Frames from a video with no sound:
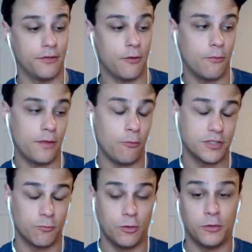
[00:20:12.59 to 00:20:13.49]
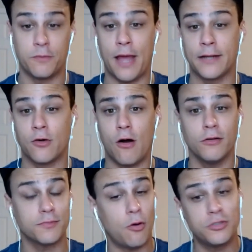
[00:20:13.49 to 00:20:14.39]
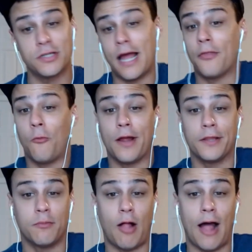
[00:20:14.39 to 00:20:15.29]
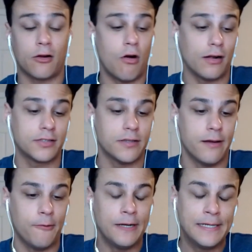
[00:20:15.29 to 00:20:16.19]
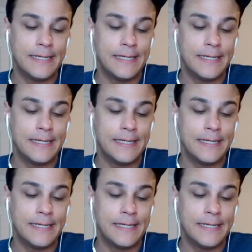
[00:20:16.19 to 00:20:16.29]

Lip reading: There were some really bad calls, mostly on the way of the Blackhawks, though.